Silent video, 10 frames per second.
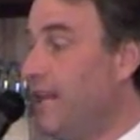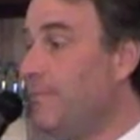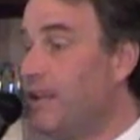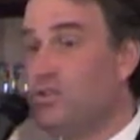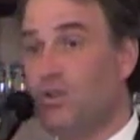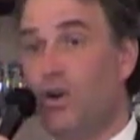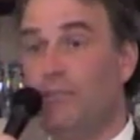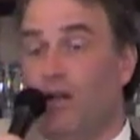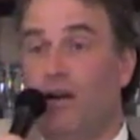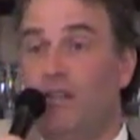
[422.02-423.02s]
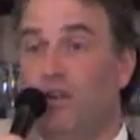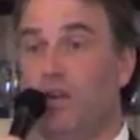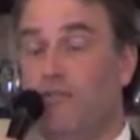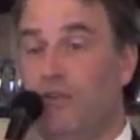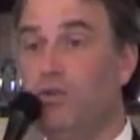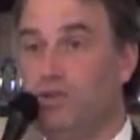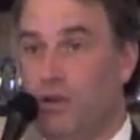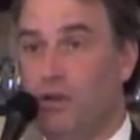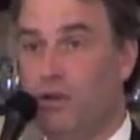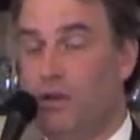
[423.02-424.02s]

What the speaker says: anybody who's going to be on it in the near future.